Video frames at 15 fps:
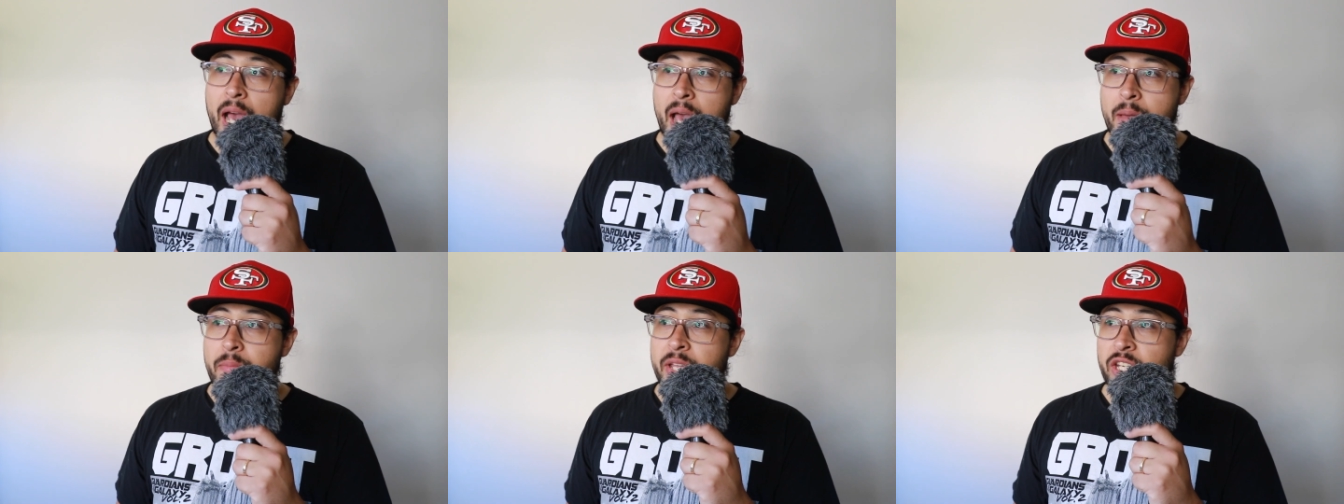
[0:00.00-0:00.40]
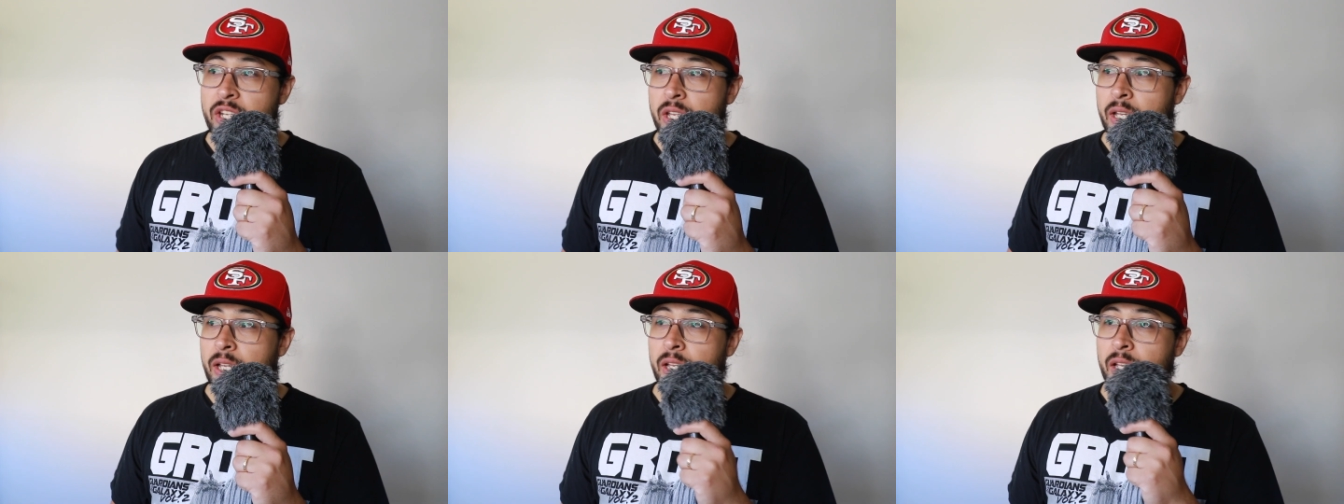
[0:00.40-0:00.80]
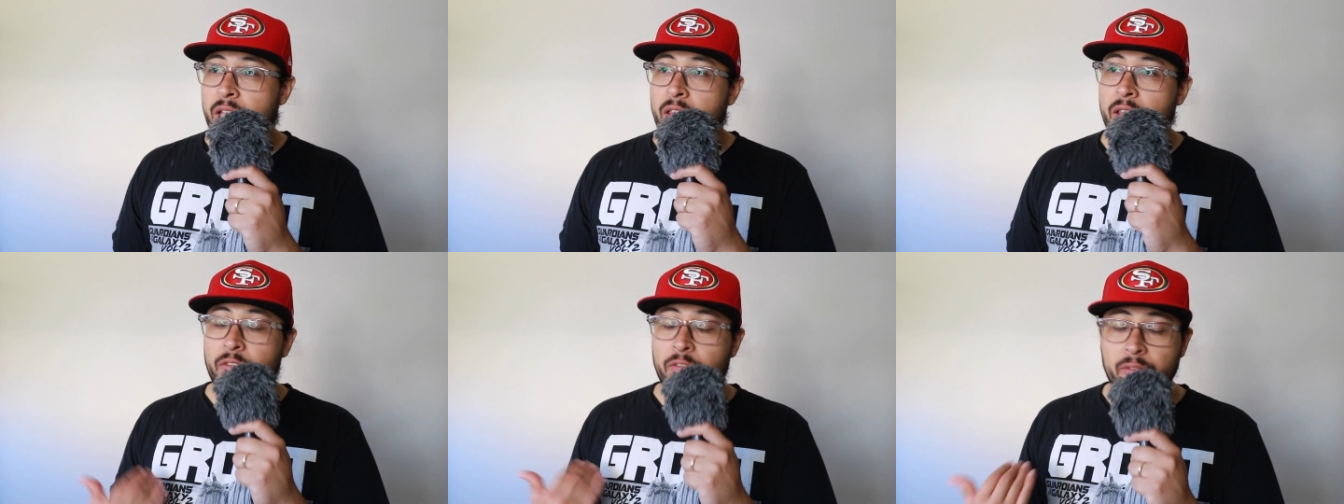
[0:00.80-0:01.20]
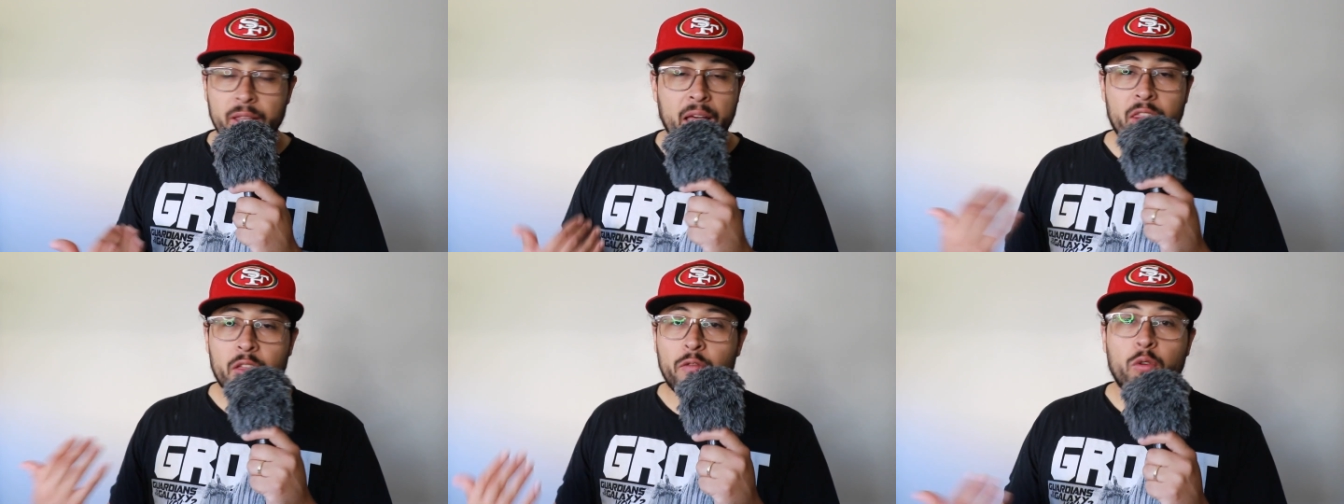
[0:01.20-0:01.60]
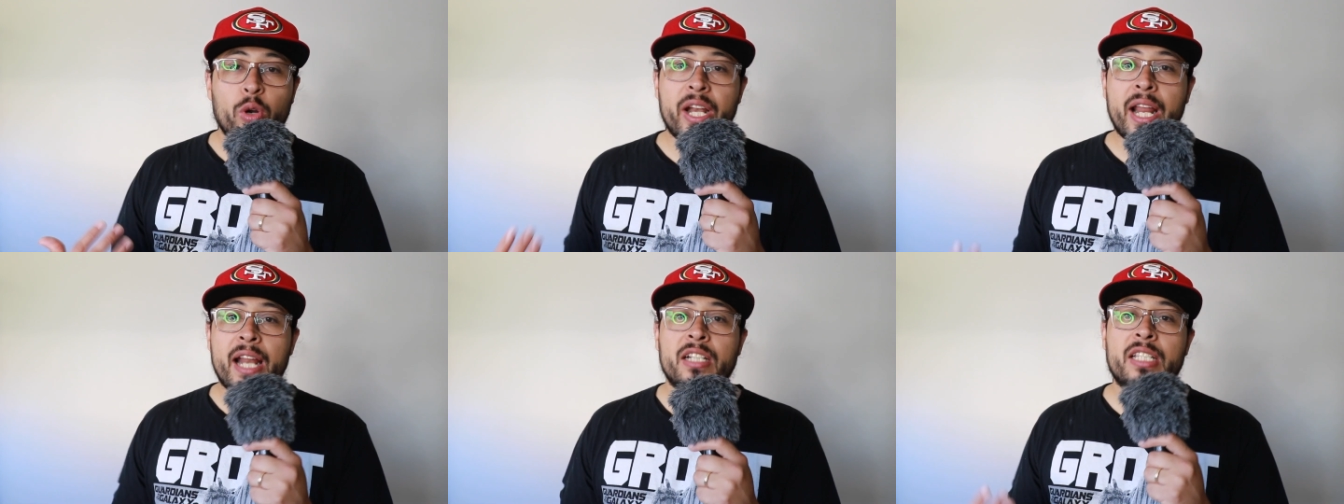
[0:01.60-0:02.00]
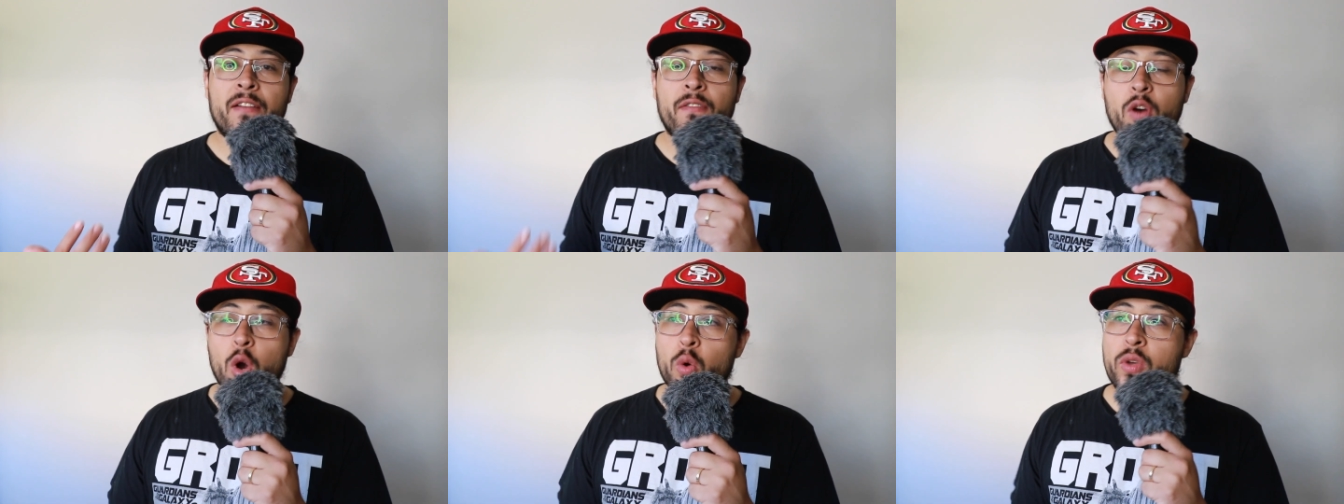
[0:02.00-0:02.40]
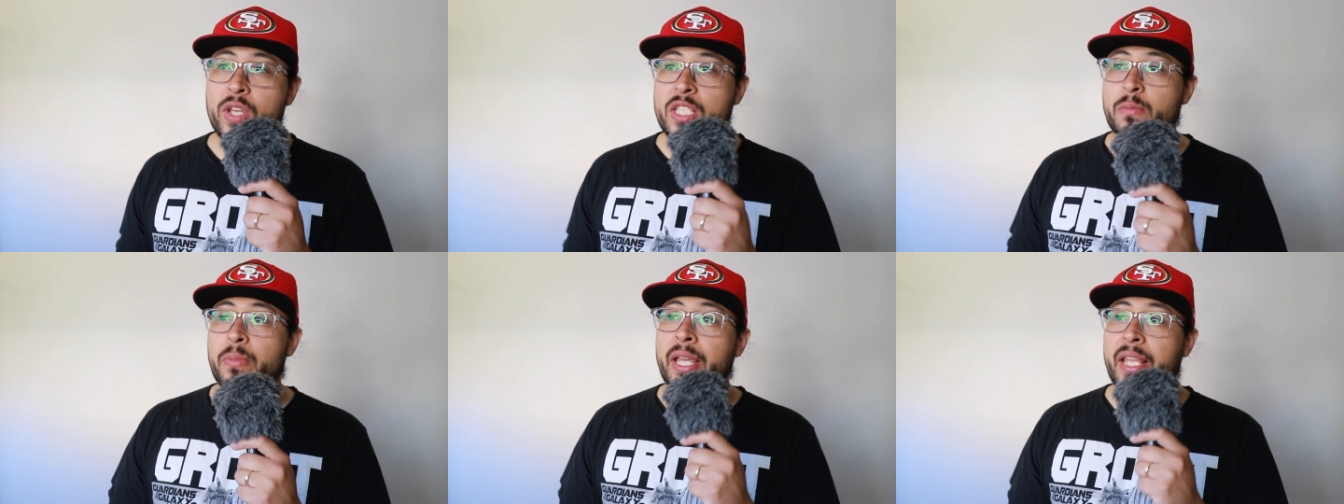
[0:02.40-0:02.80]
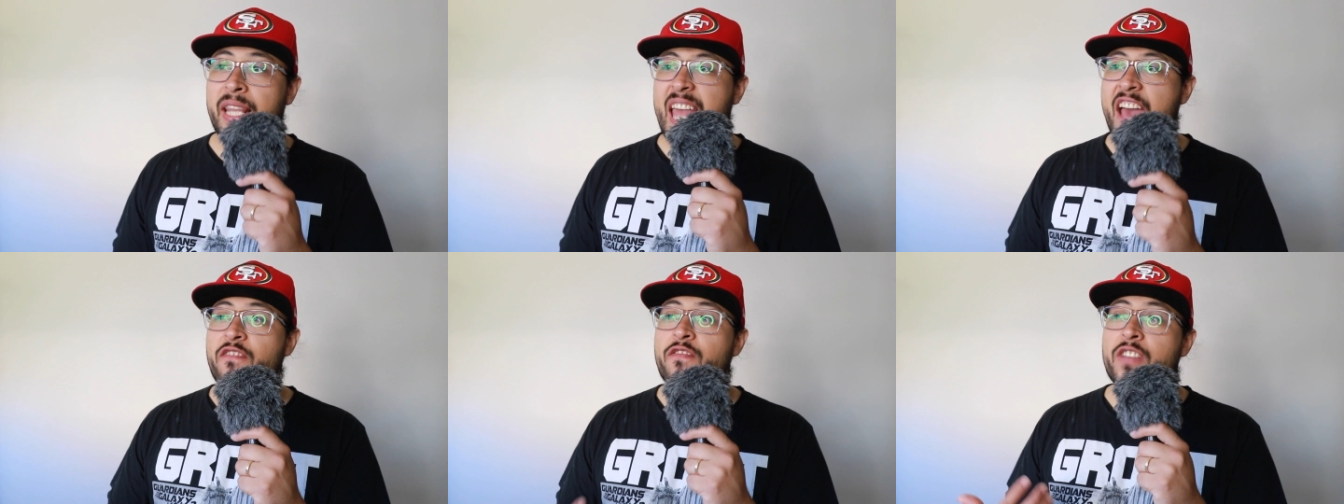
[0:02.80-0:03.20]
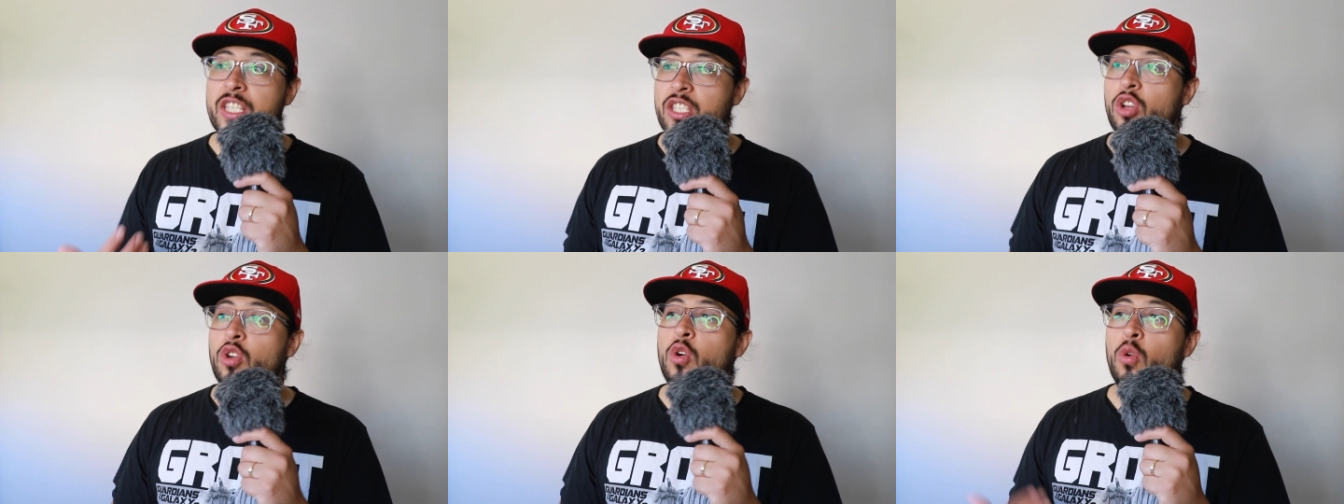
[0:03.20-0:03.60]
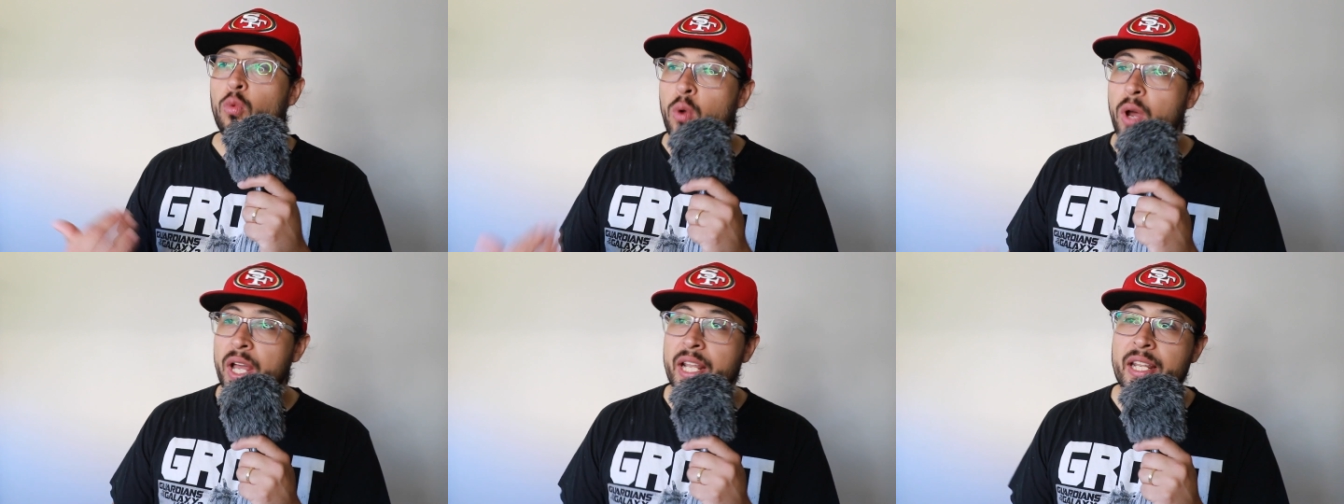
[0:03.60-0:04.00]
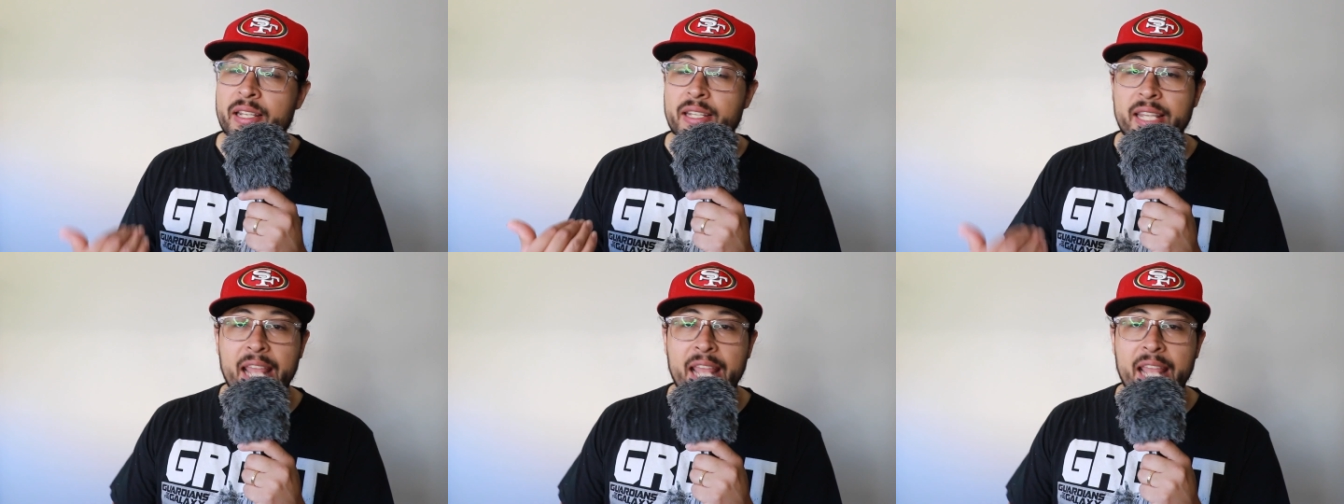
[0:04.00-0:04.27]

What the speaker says: I mean, the 49ers have always been that physical run